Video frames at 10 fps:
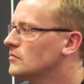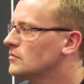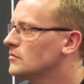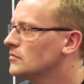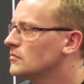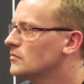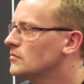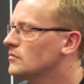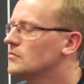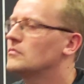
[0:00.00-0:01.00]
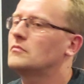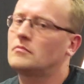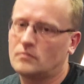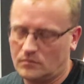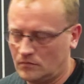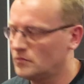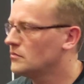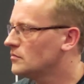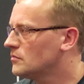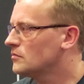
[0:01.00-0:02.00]

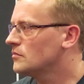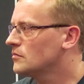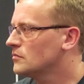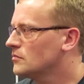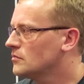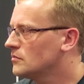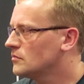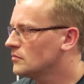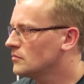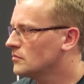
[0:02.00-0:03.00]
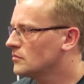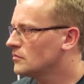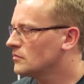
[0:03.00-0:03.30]
[no speech]